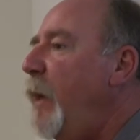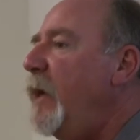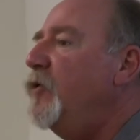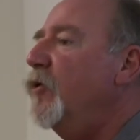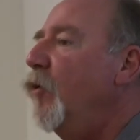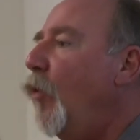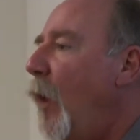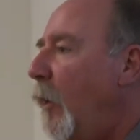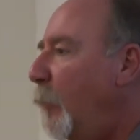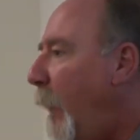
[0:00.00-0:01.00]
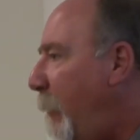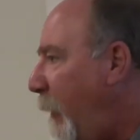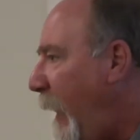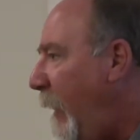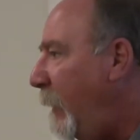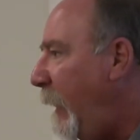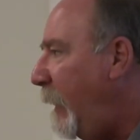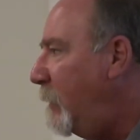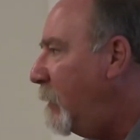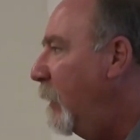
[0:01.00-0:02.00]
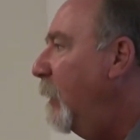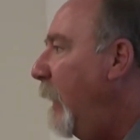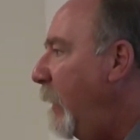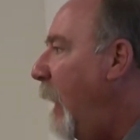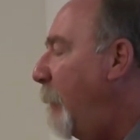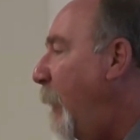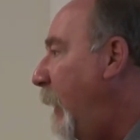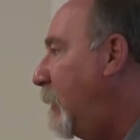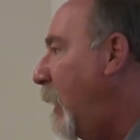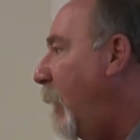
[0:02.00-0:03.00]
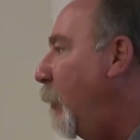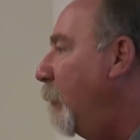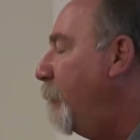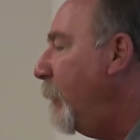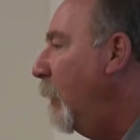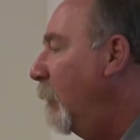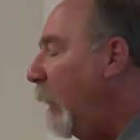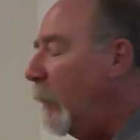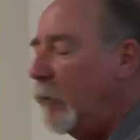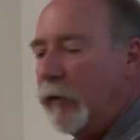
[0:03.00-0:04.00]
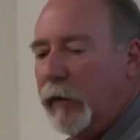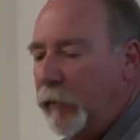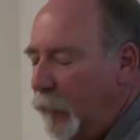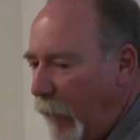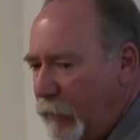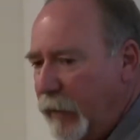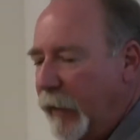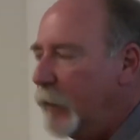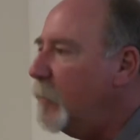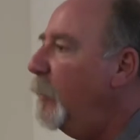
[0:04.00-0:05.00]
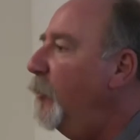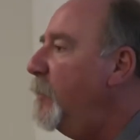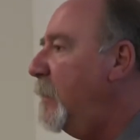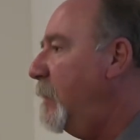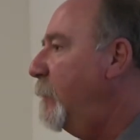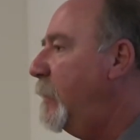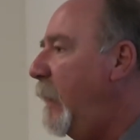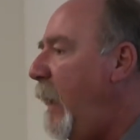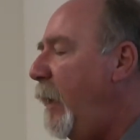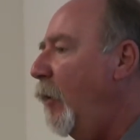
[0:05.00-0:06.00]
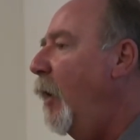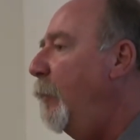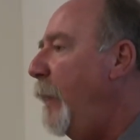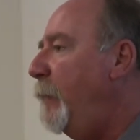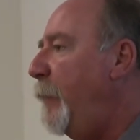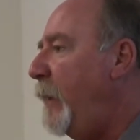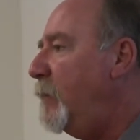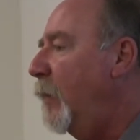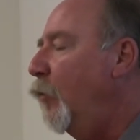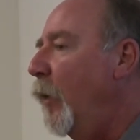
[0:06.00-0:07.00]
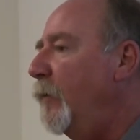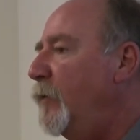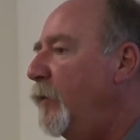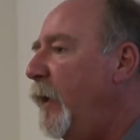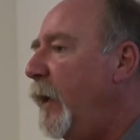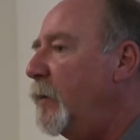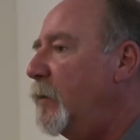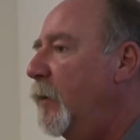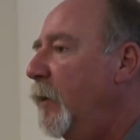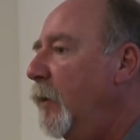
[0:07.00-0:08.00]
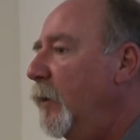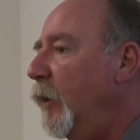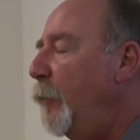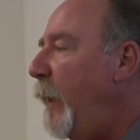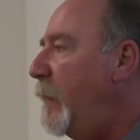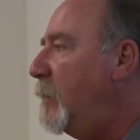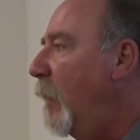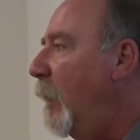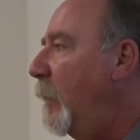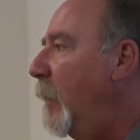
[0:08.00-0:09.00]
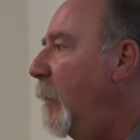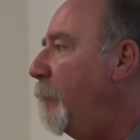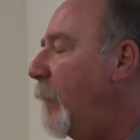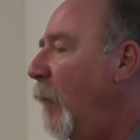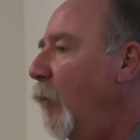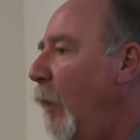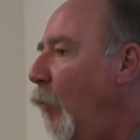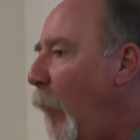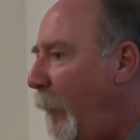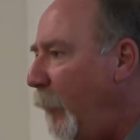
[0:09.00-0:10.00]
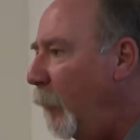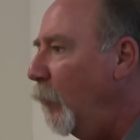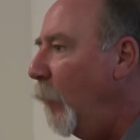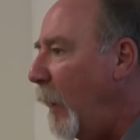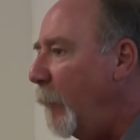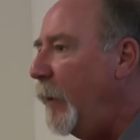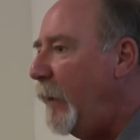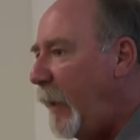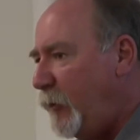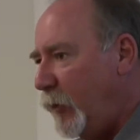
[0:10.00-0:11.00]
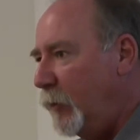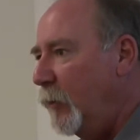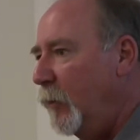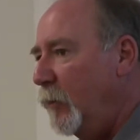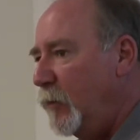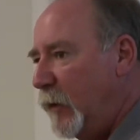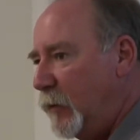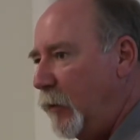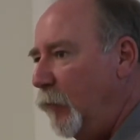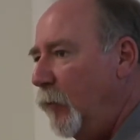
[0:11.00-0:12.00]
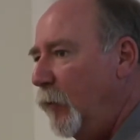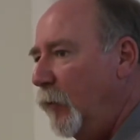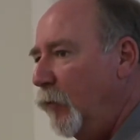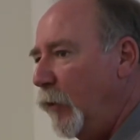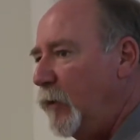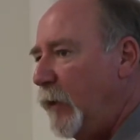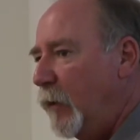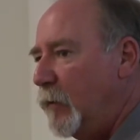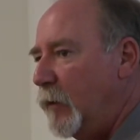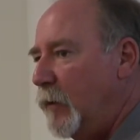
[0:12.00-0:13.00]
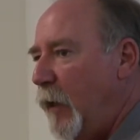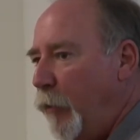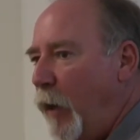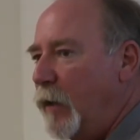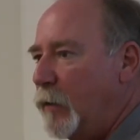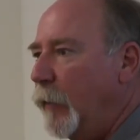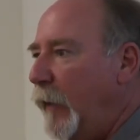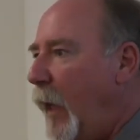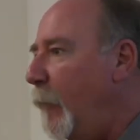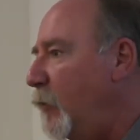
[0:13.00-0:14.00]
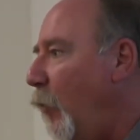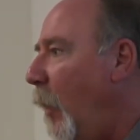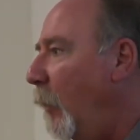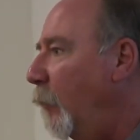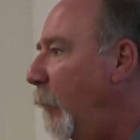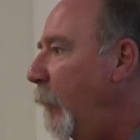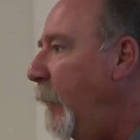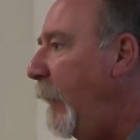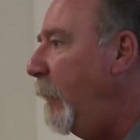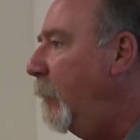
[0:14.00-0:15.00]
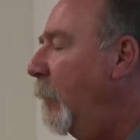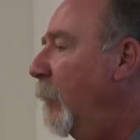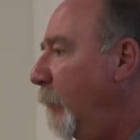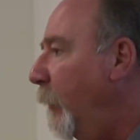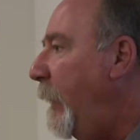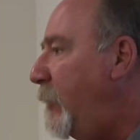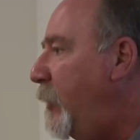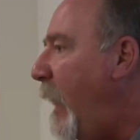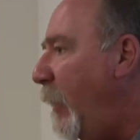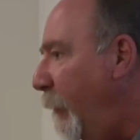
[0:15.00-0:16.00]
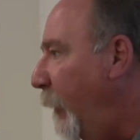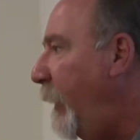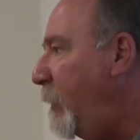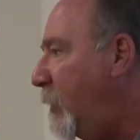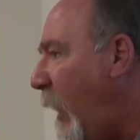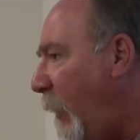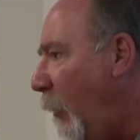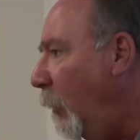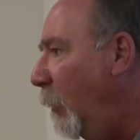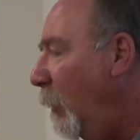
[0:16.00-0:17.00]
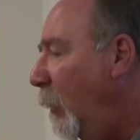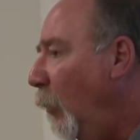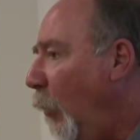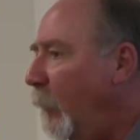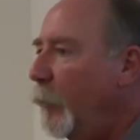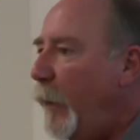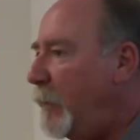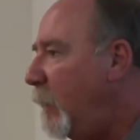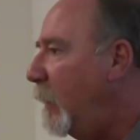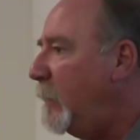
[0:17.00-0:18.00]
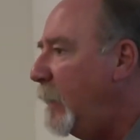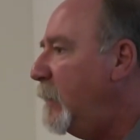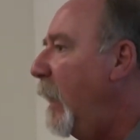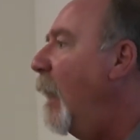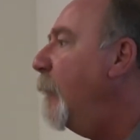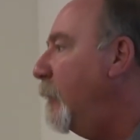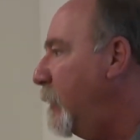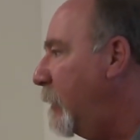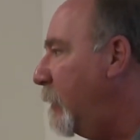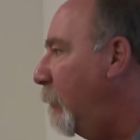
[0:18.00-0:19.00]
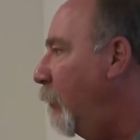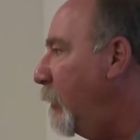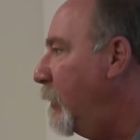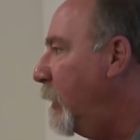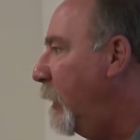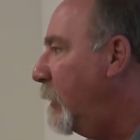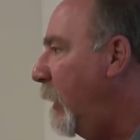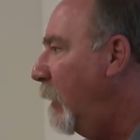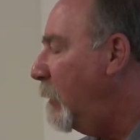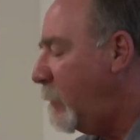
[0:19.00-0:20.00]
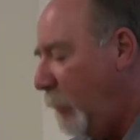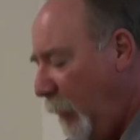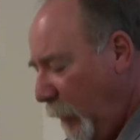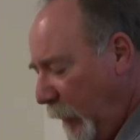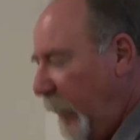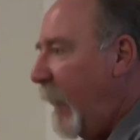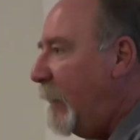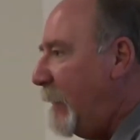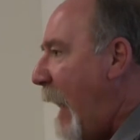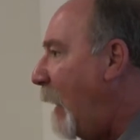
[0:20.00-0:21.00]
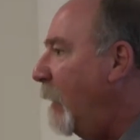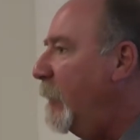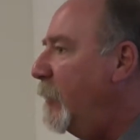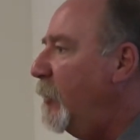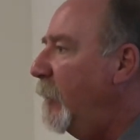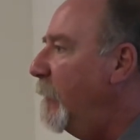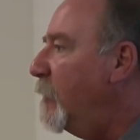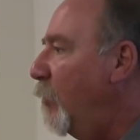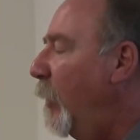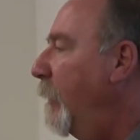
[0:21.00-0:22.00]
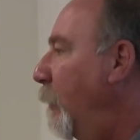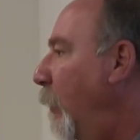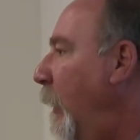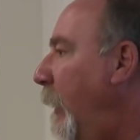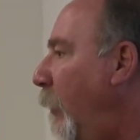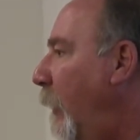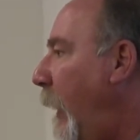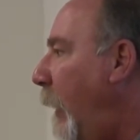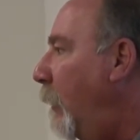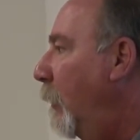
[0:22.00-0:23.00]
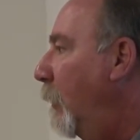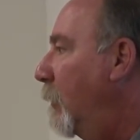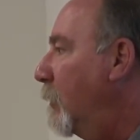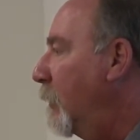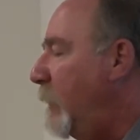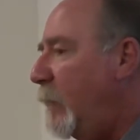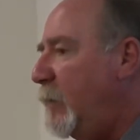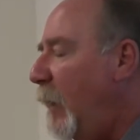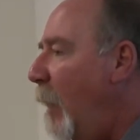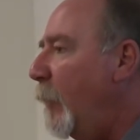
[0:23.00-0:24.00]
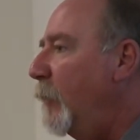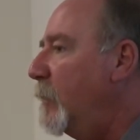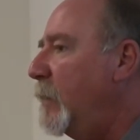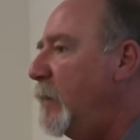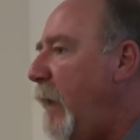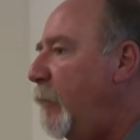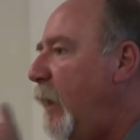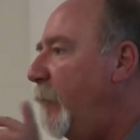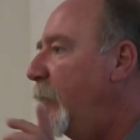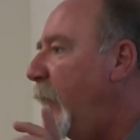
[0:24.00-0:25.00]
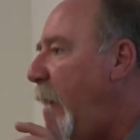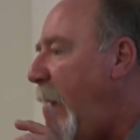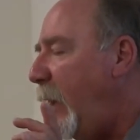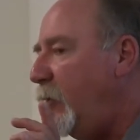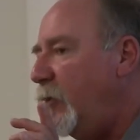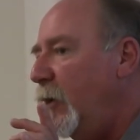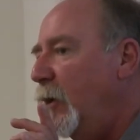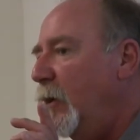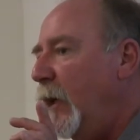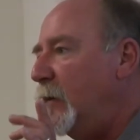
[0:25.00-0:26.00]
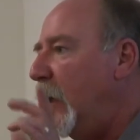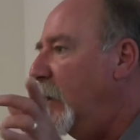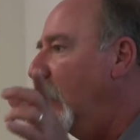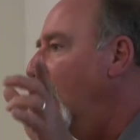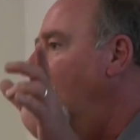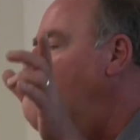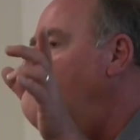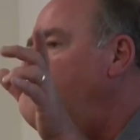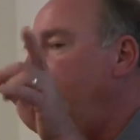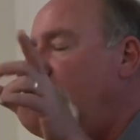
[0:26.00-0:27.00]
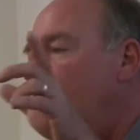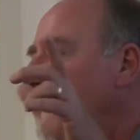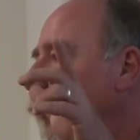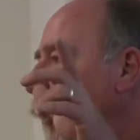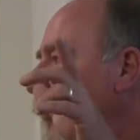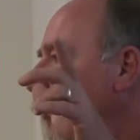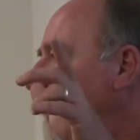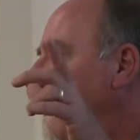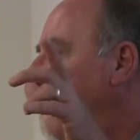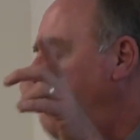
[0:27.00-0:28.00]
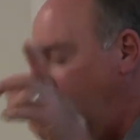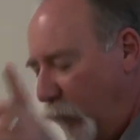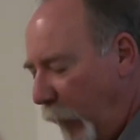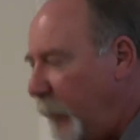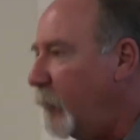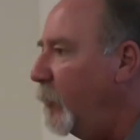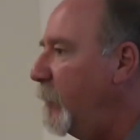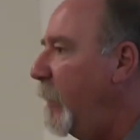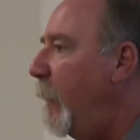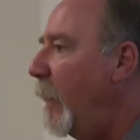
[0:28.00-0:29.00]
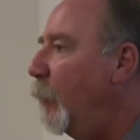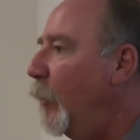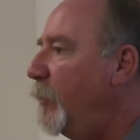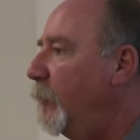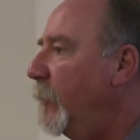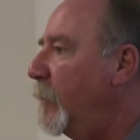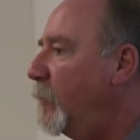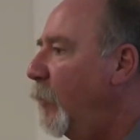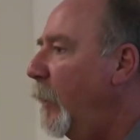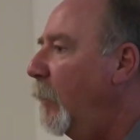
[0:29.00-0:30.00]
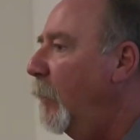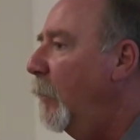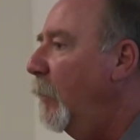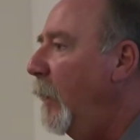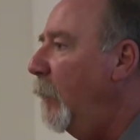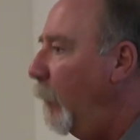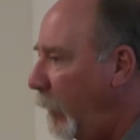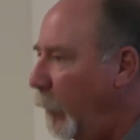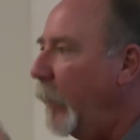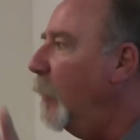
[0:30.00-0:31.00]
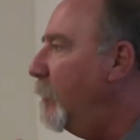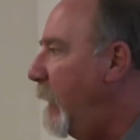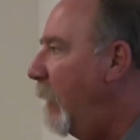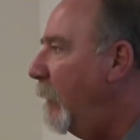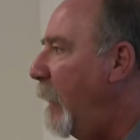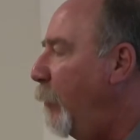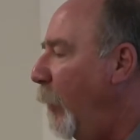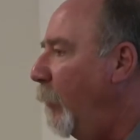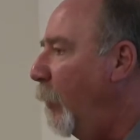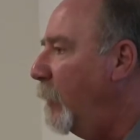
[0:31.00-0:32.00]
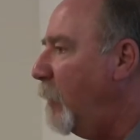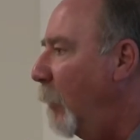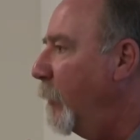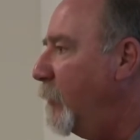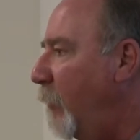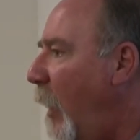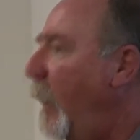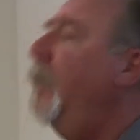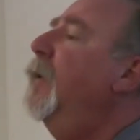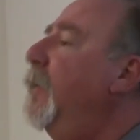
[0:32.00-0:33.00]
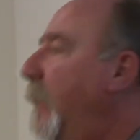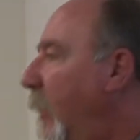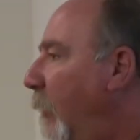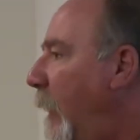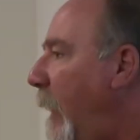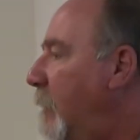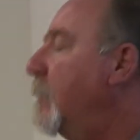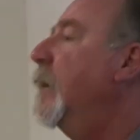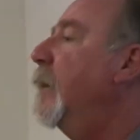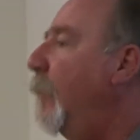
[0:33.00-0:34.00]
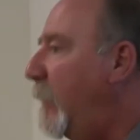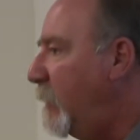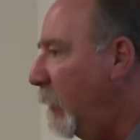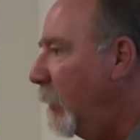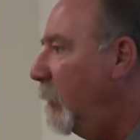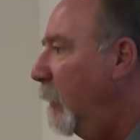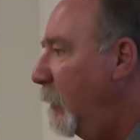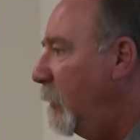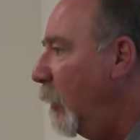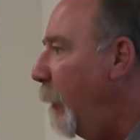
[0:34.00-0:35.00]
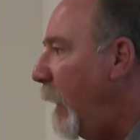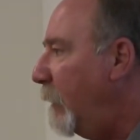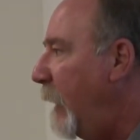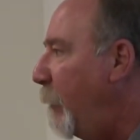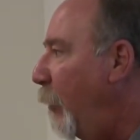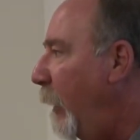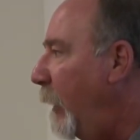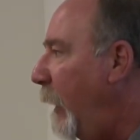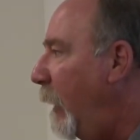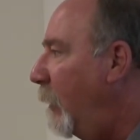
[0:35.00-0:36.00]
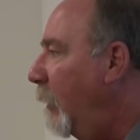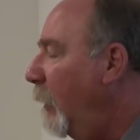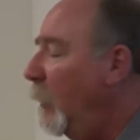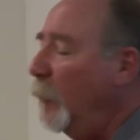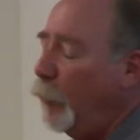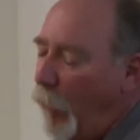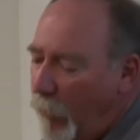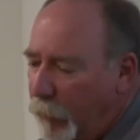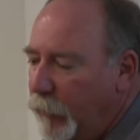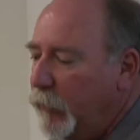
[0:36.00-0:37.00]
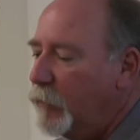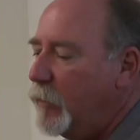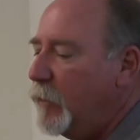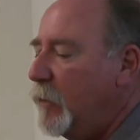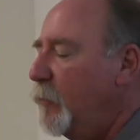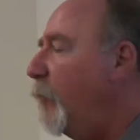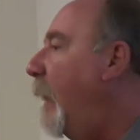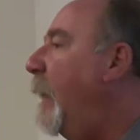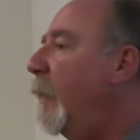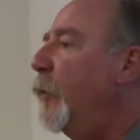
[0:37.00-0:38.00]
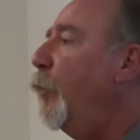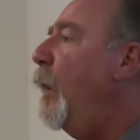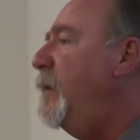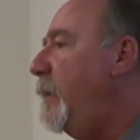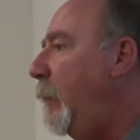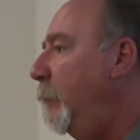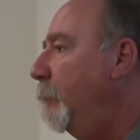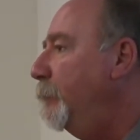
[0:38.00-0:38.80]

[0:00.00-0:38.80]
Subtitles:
Make sure to water by plant needs and not by a timer. Now, the nice thing is the new systems today are all based on one of two things. They're based on a weather recommendation system, which tells us approximately how much water we would need for each day or for each cycle, or they're based on a tensiometer system, which is going to tell us the exact condition of the soil that we're going to irrigate. So a tensiometer is the same type of a gauge as that little moisture meter. It just registers the amount of moisture in the soil. And when it goes down to that point where it's almost dry, it irrigates, and then it waits to go back to that point again. Problem with those systems, right now they're pricey.